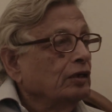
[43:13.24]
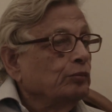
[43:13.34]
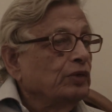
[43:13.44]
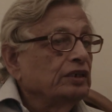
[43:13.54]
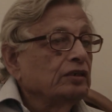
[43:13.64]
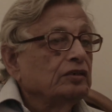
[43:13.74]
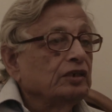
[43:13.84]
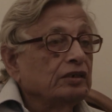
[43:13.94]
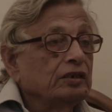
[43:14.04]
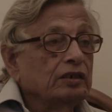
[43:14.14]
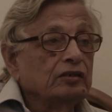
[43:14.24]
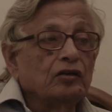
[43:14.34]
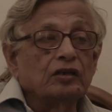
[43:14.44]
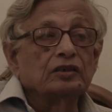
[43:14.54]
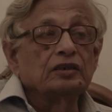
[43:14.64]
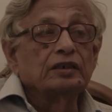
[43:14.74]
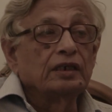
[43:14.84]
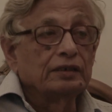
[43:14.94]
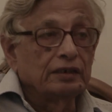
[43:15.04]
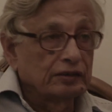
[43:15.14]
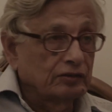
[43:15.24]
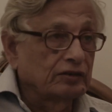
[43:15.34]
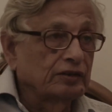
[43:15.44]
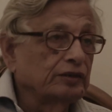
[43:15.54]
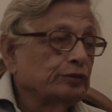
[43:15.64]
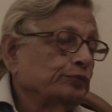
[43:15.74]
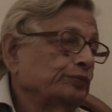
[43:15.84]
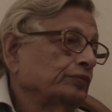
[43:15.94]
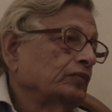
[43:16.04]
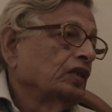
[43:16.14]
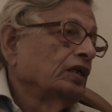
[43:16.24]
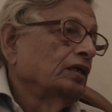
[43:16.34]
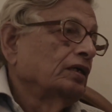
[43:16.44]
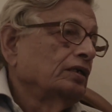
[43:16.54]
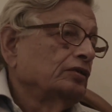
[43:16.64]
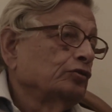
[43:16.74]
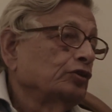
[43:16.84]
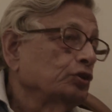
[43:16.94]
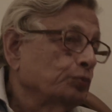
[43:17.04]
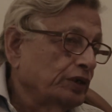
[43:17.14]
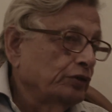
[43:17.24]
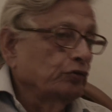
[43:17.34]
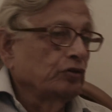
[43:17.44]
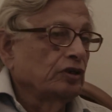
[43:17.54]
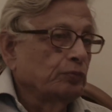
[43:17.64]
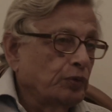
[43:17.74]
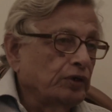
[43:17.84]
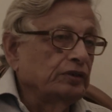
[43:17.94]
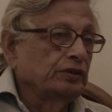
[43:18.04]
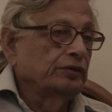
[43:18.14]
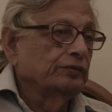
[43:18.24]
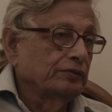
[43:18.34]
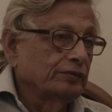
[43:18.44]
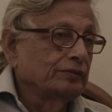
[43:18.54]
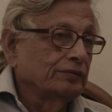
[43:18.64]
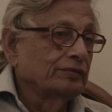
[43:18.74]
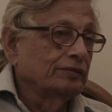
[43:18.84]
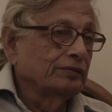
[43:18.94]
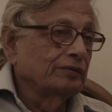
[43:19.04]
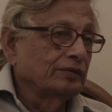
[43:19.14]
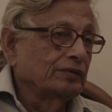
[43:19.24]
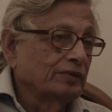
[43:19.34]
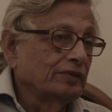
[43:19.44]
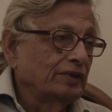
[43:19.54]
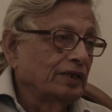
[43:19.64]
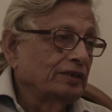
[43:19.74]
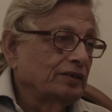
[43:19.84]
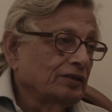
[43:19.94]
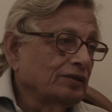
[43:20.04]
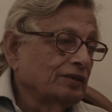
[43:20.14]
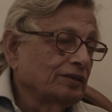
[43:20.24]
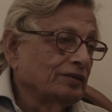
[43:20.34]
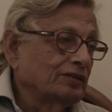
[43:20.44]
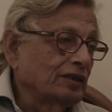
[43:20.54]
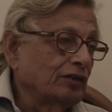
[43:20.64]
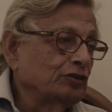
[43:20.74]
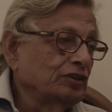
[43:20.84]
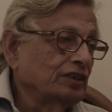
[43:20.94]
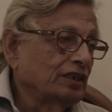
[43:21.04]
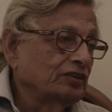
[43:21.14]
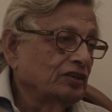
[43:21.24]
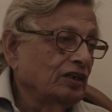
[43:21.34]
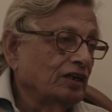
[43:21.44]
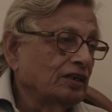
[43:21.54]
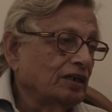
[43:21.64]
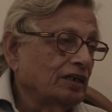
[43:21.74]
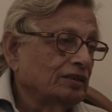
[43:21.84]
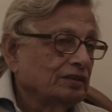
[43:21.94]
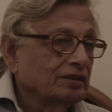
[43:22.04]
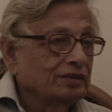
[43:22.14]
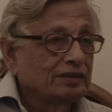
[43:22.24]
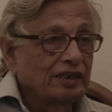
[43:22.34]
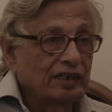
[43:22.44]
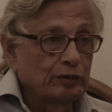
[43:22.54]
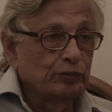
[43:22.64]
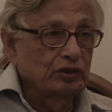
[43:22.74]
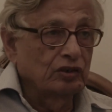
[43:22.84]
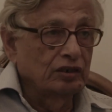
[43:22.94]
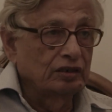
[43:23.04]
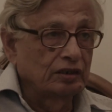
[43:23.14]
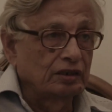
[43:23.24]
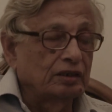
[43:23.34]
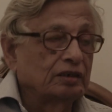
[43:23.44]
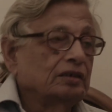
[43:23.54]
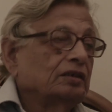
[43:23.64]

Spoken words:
But in Central and North India they are not there. So, this particular point that South India and Sri Lanka had a Mesolithic